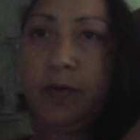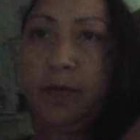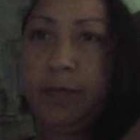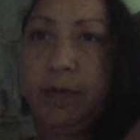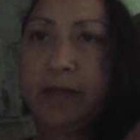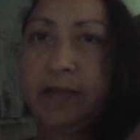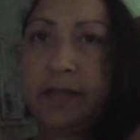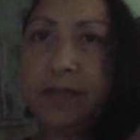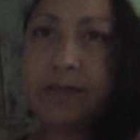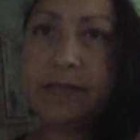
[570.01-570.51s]
I
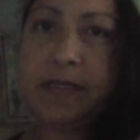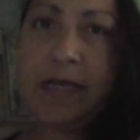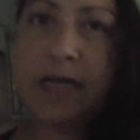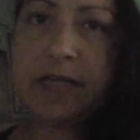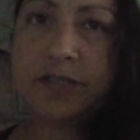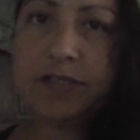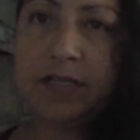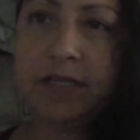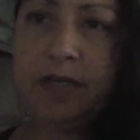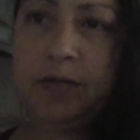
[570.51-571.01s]
make this
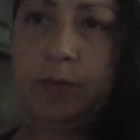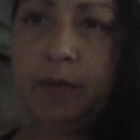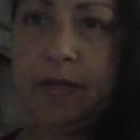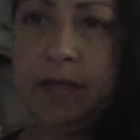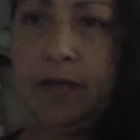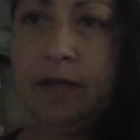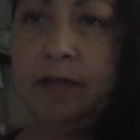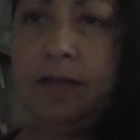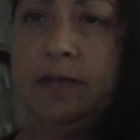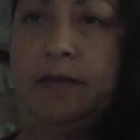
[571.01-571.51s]
dash anyway.
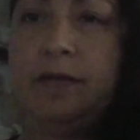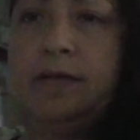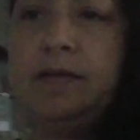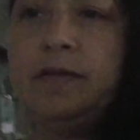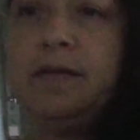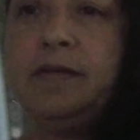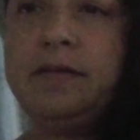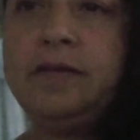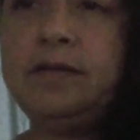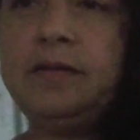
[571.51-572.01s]

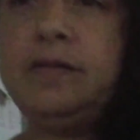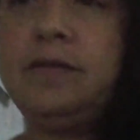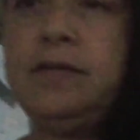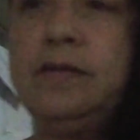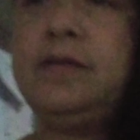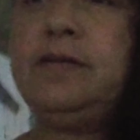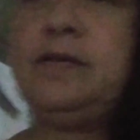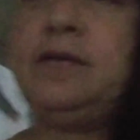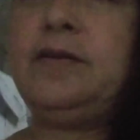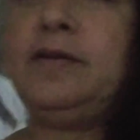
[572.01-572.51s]

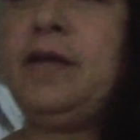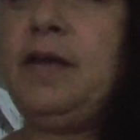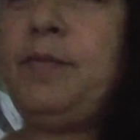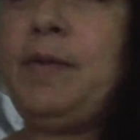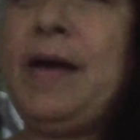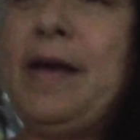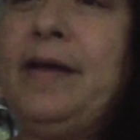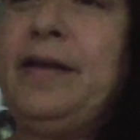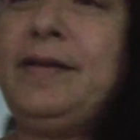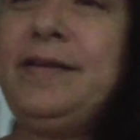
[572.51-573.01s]
Okay,
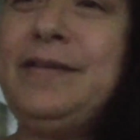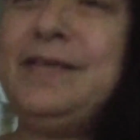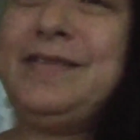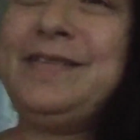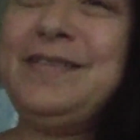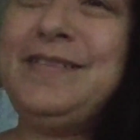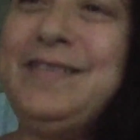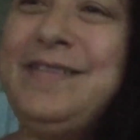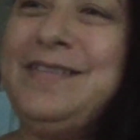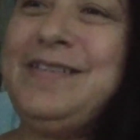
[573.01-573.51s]
bye.
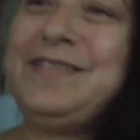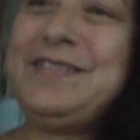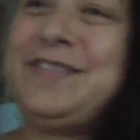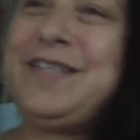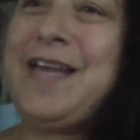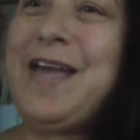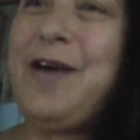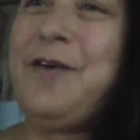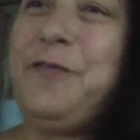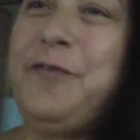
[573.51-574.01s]

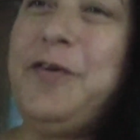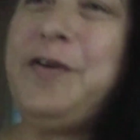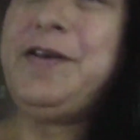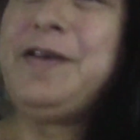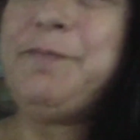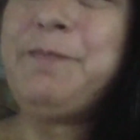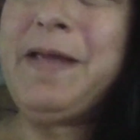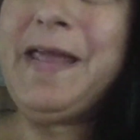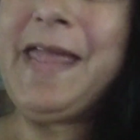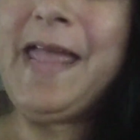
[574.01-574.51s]
Ciao for
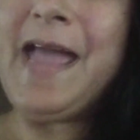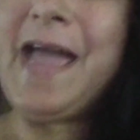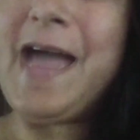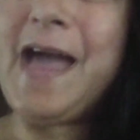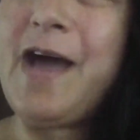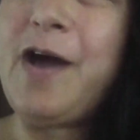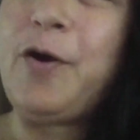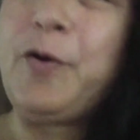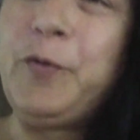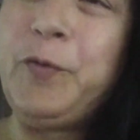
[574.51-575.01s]

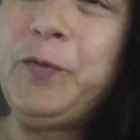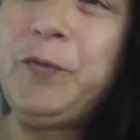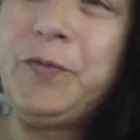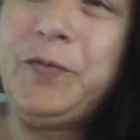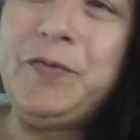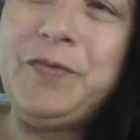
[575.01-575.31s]
meow.